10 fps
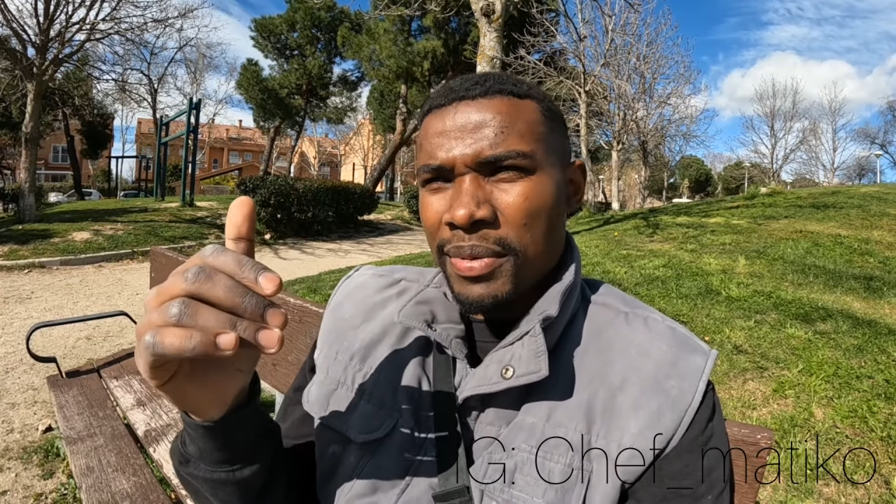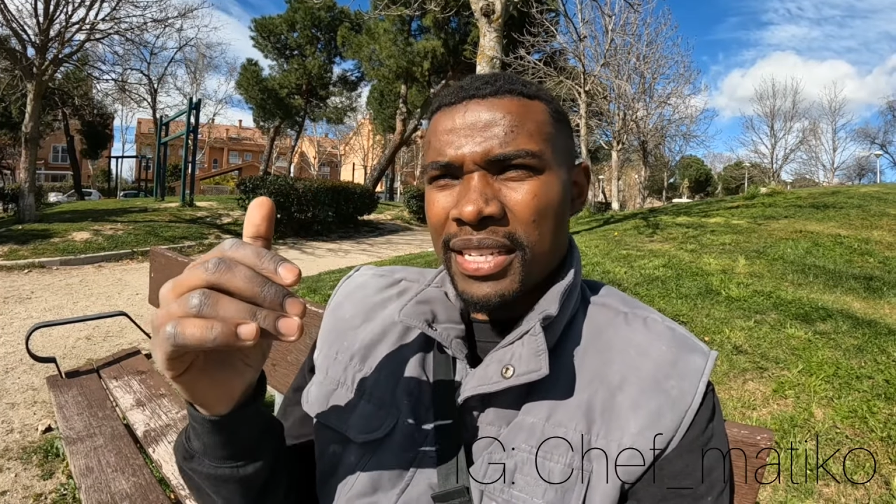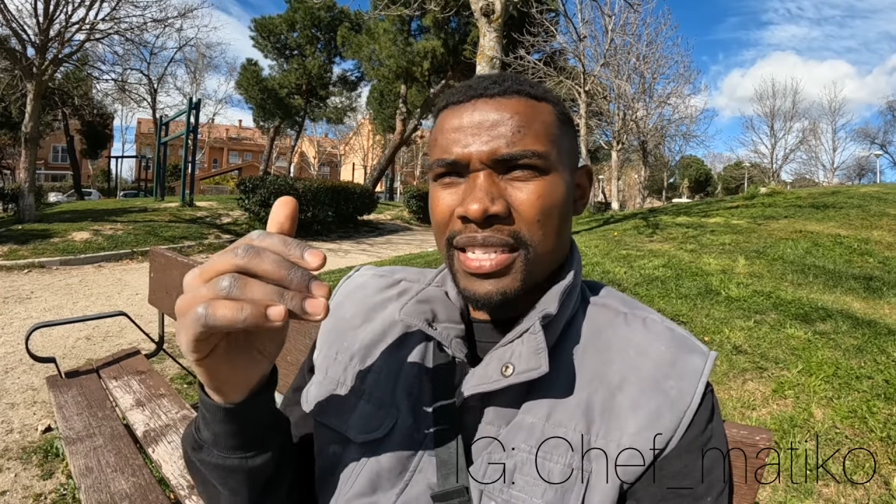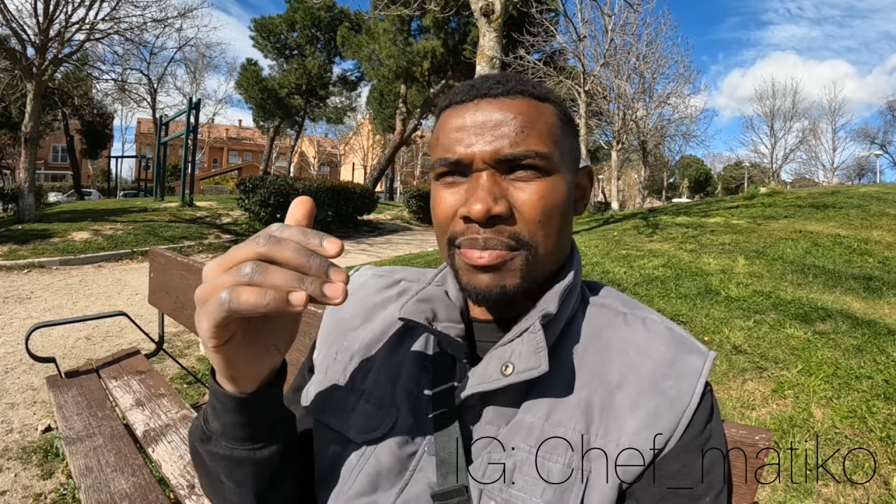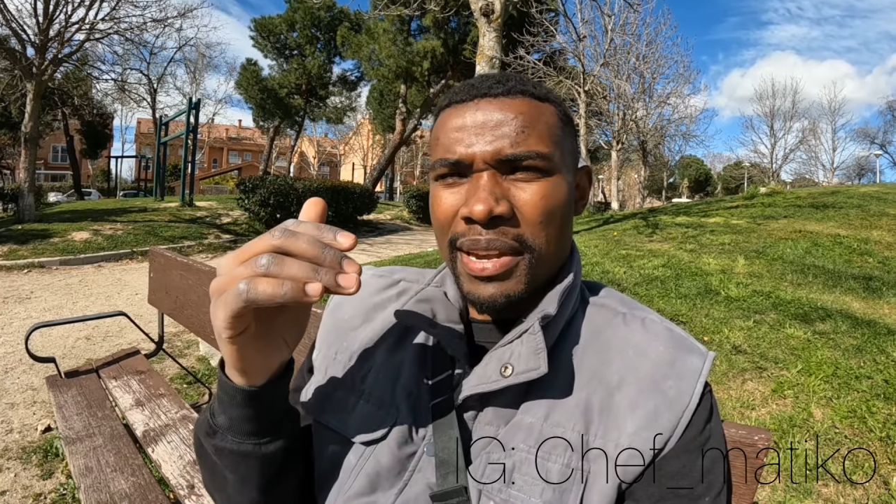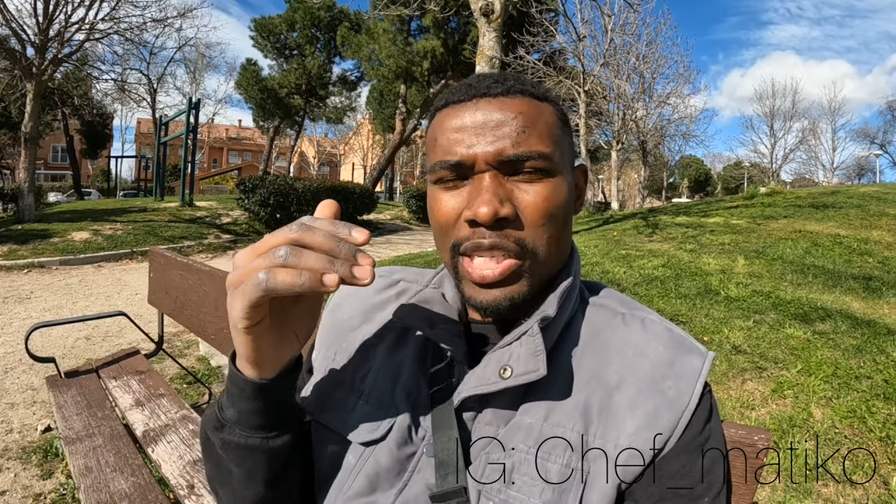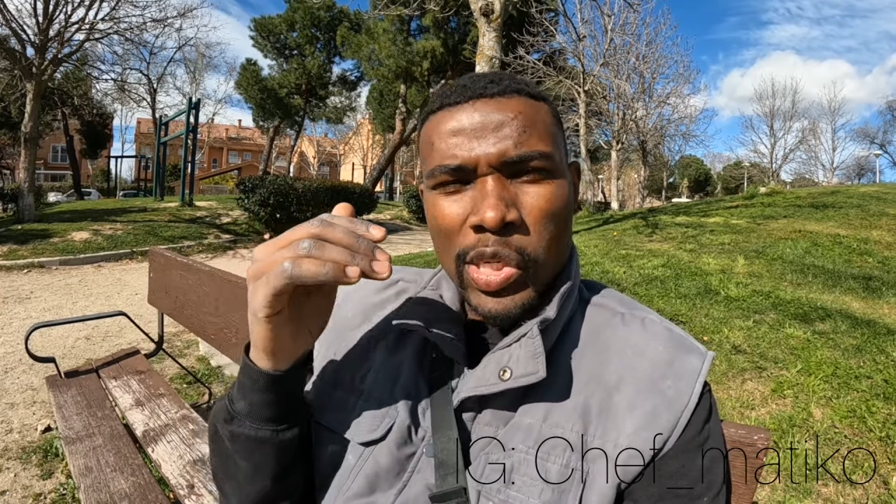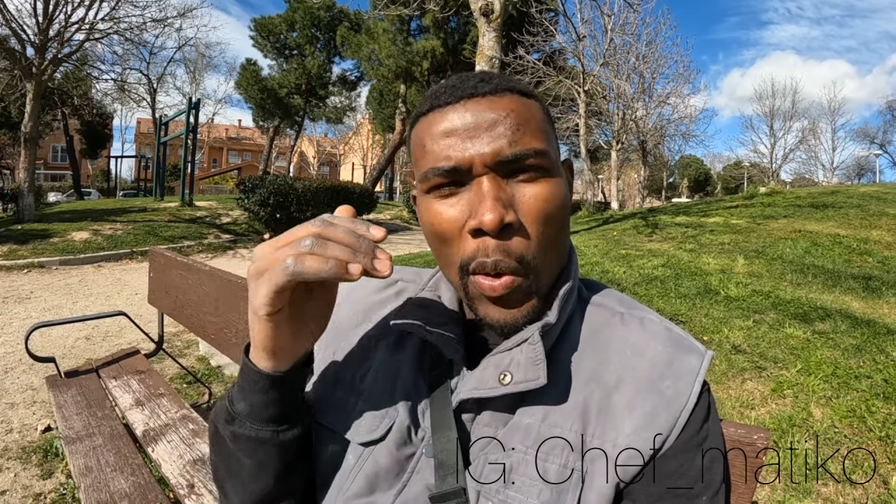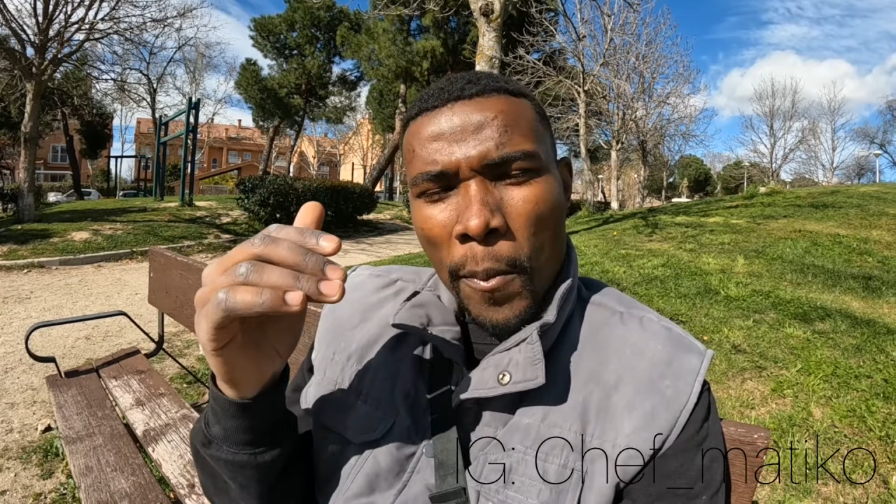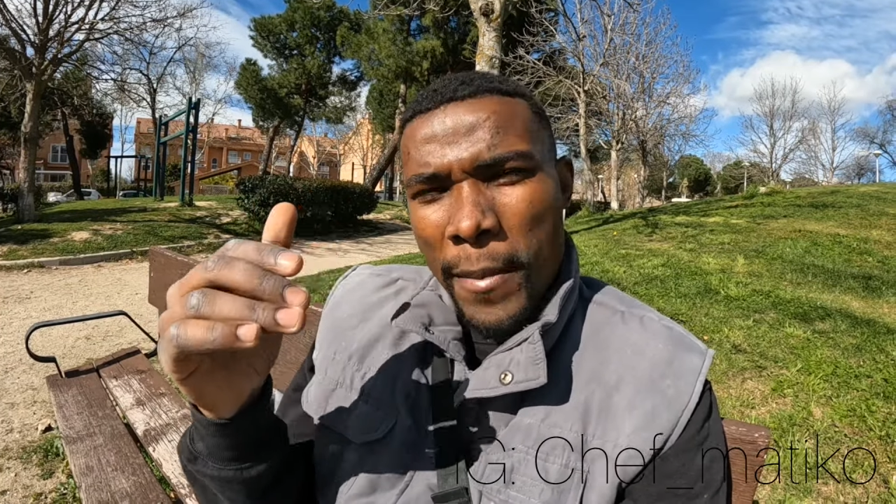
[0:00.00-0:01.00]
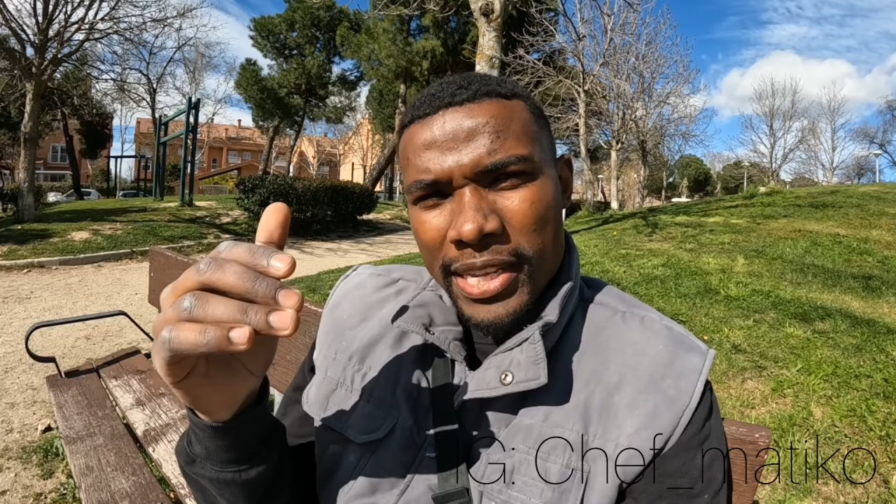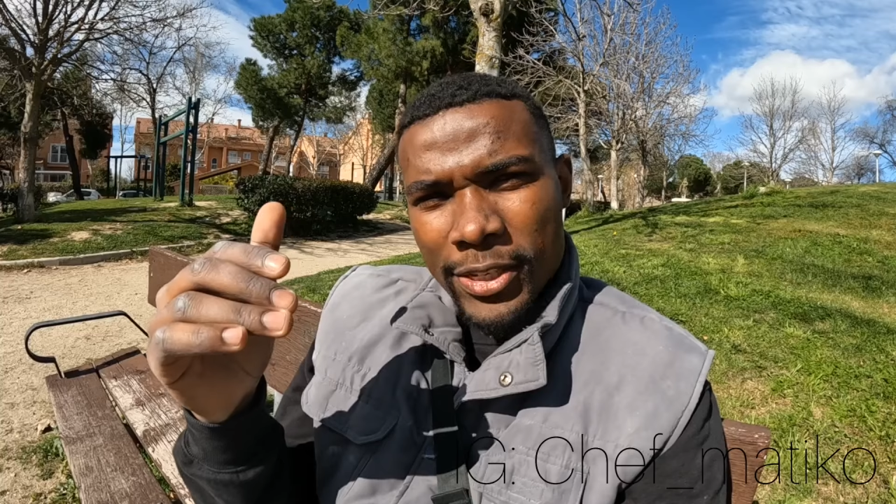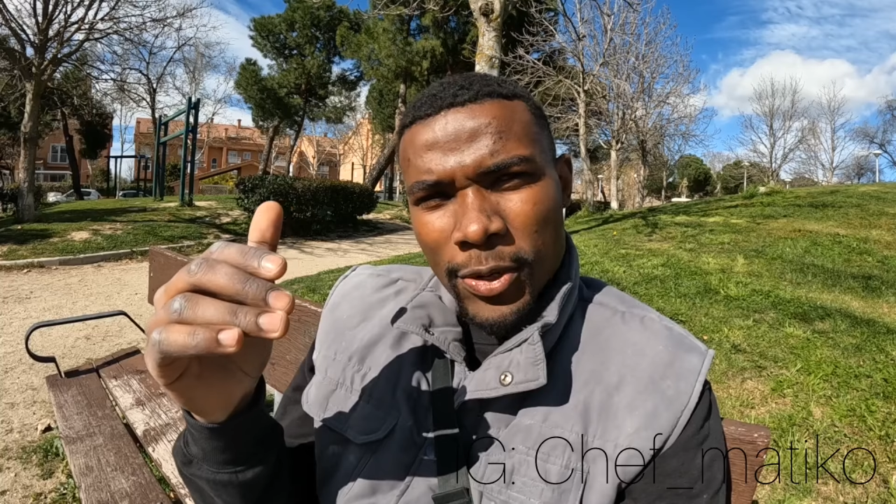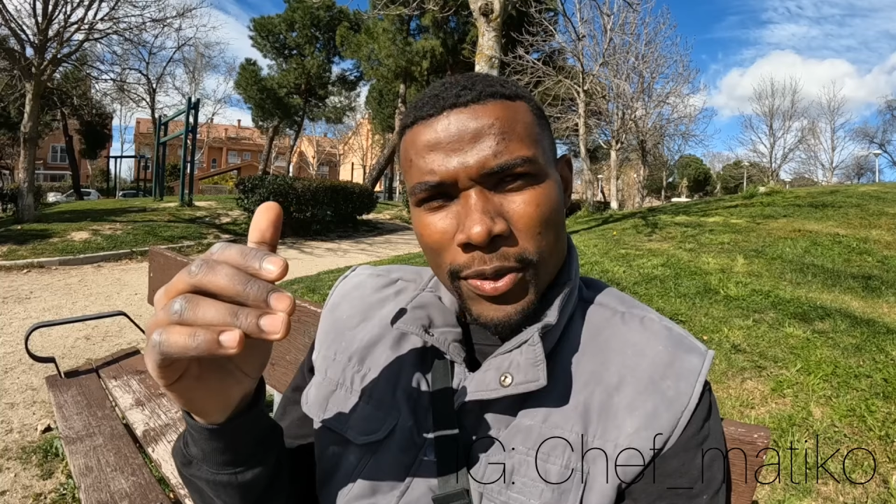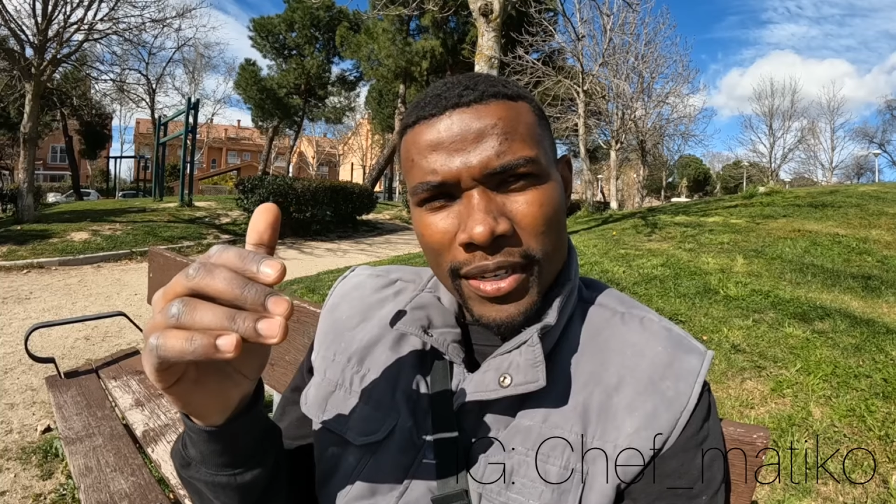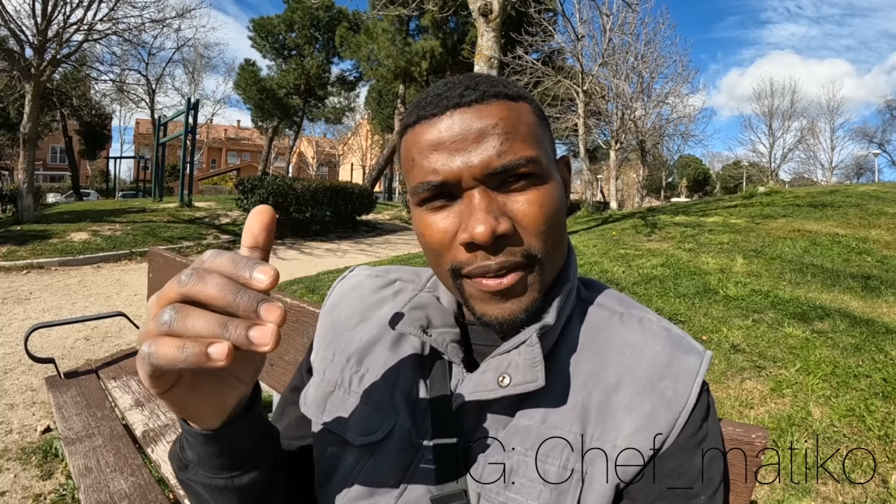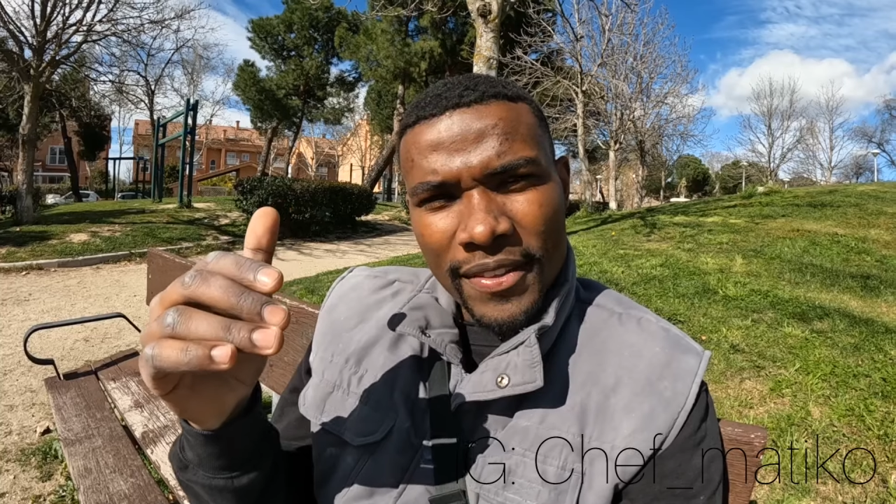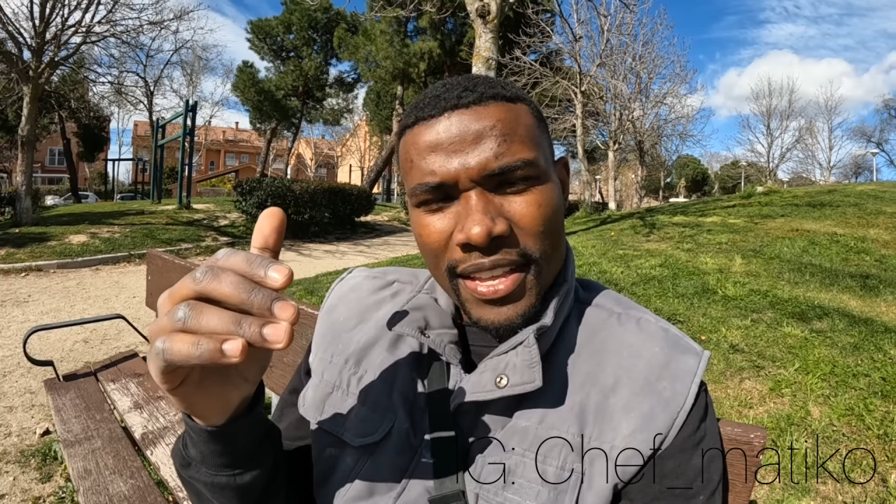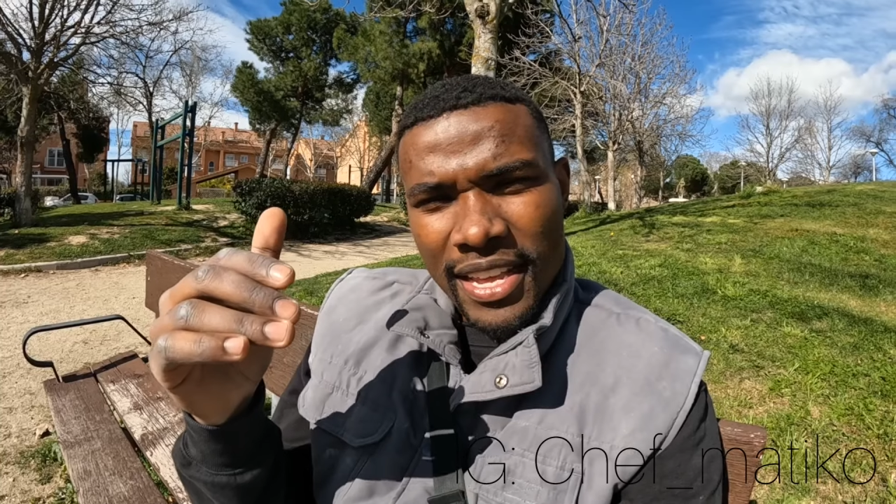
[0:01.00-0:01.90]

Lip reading: but my top mason